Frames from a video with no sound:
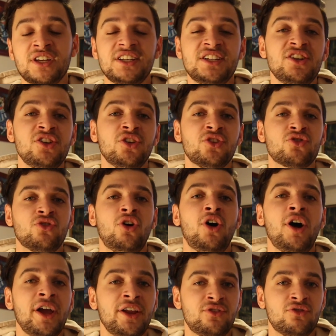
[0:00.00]
Continue to
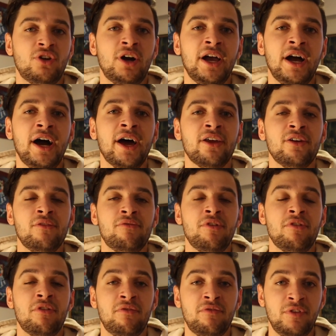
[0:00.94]
try and try harder.
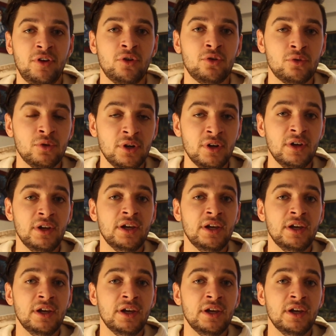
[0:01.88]
If you feel